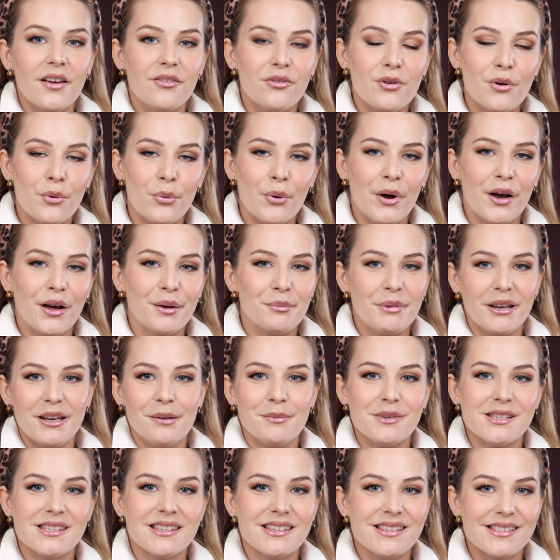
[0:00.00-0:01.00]
everyone, my
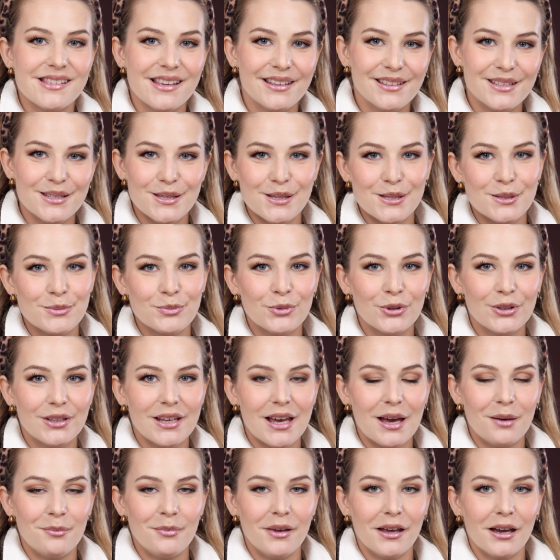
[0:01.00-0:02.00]
name is Isa and this is Moody
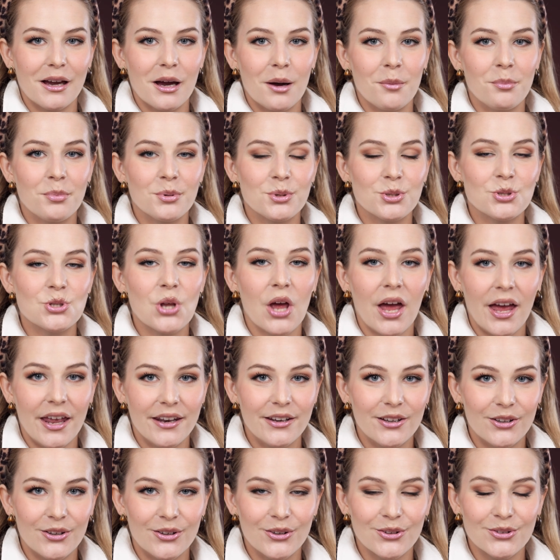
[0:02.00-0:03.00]
Eye Makeup
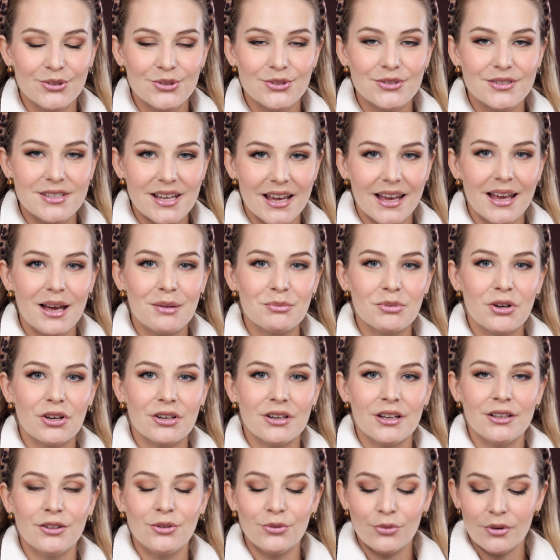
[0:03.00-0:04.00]
channel. Today I'm
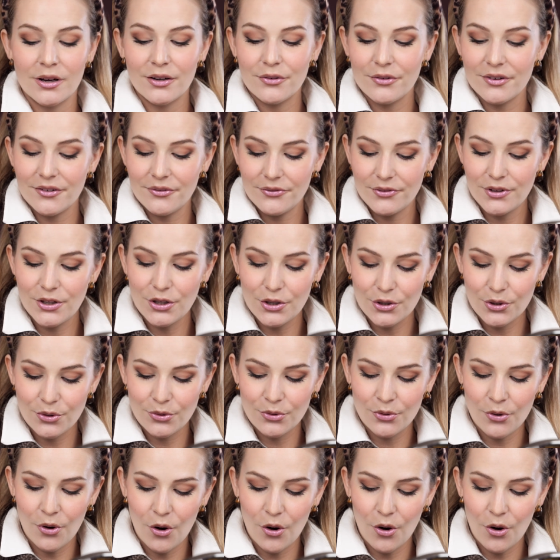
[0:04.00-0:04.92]
gonna do a review